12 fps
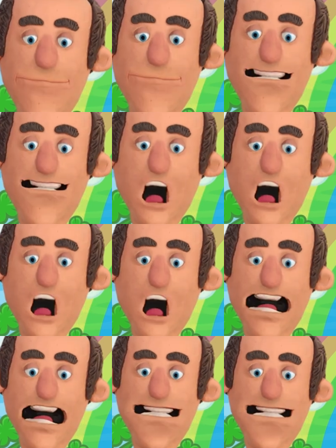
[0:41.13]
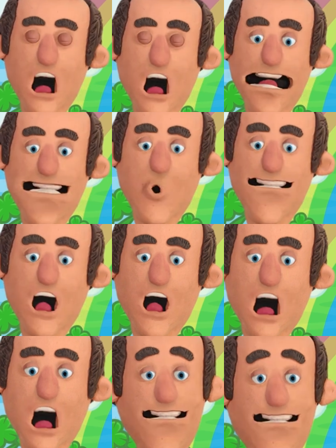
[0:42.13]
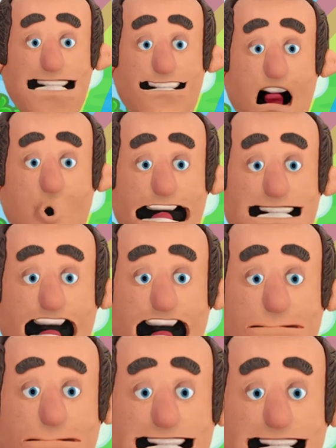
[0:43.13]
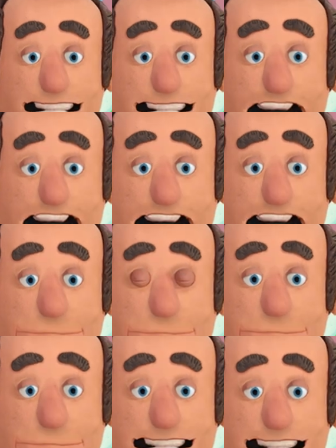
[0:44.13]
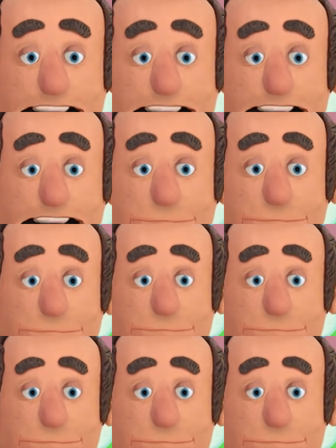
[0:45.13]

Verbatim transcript: Carrots contain many nutrients, including vitamins A, C,